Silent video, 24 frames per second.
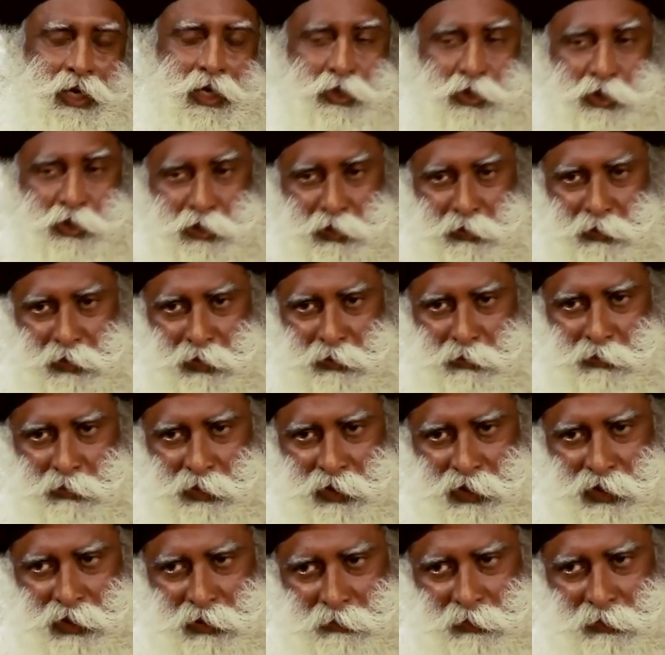A human
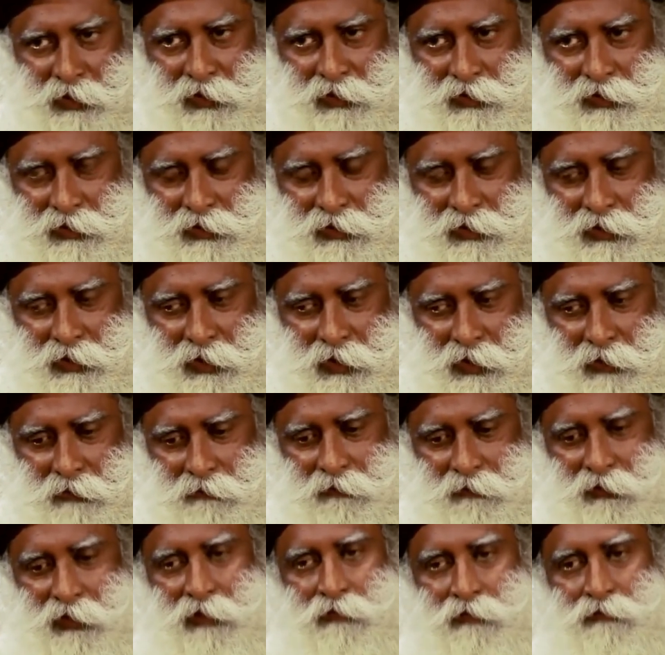being means
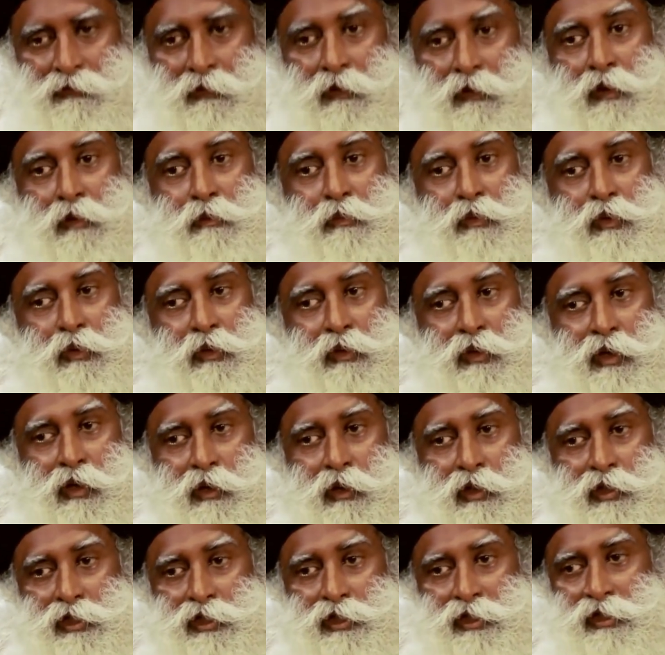we are far more
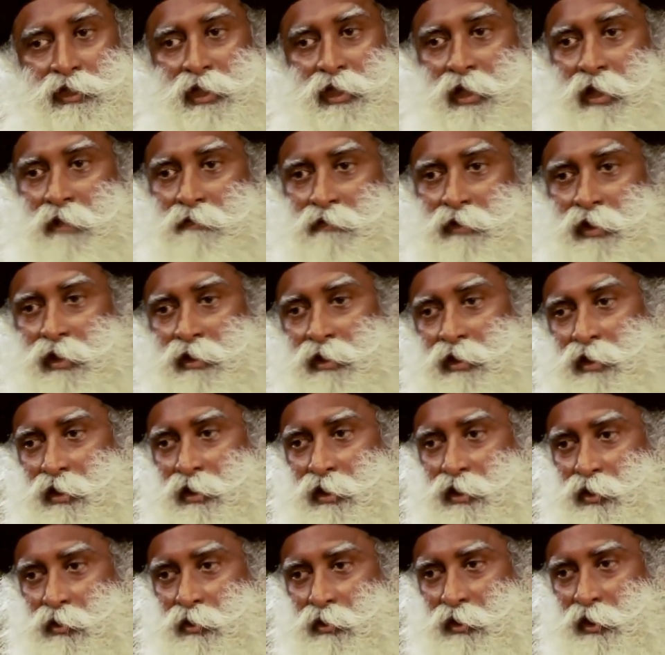conscious than every other
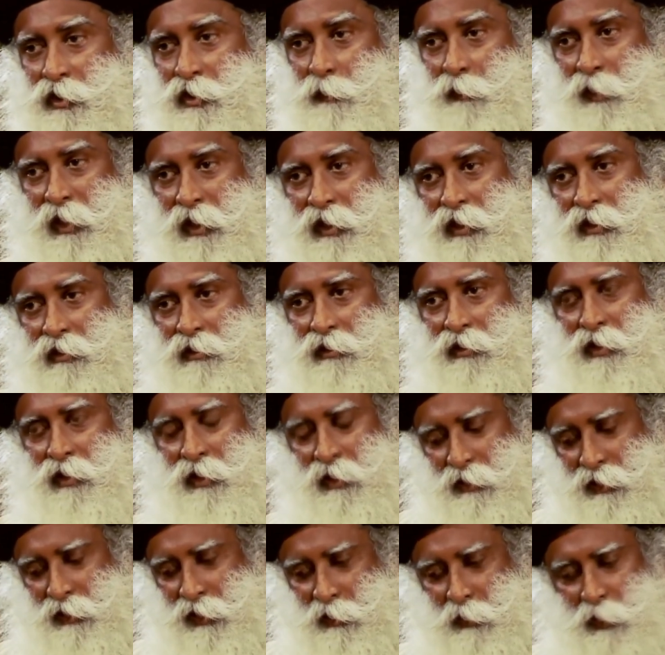creature on this planet.
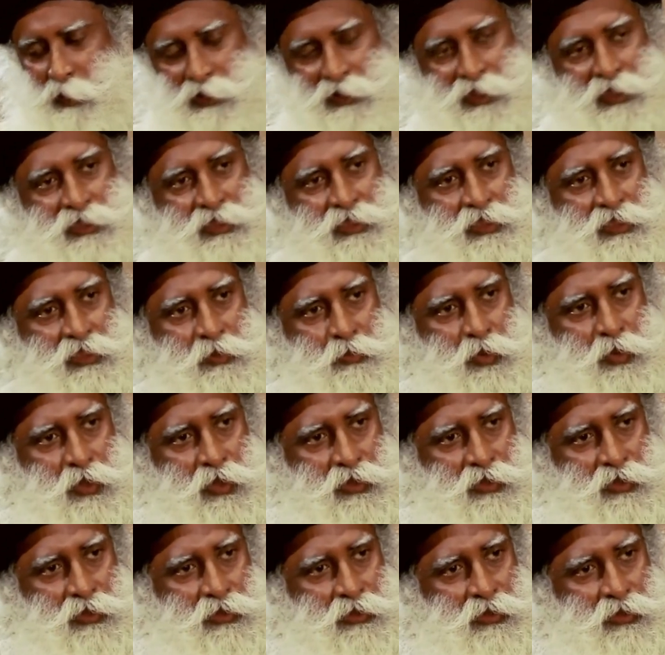That's what sets us
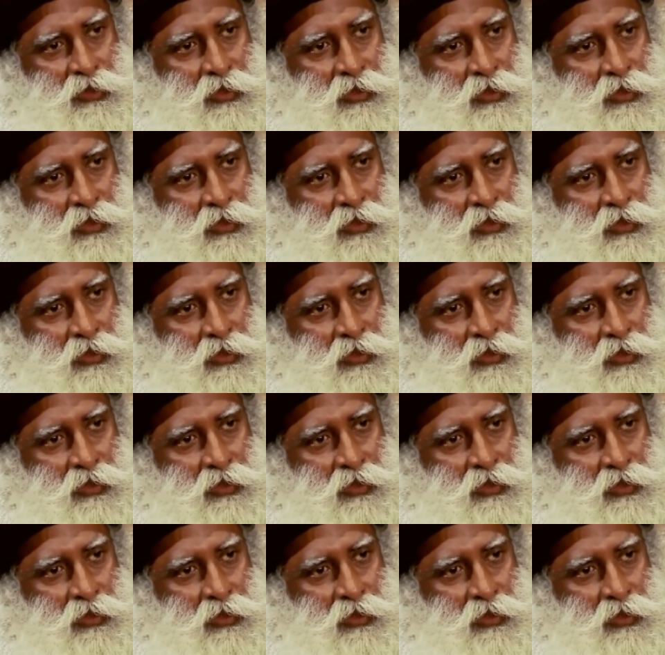apart.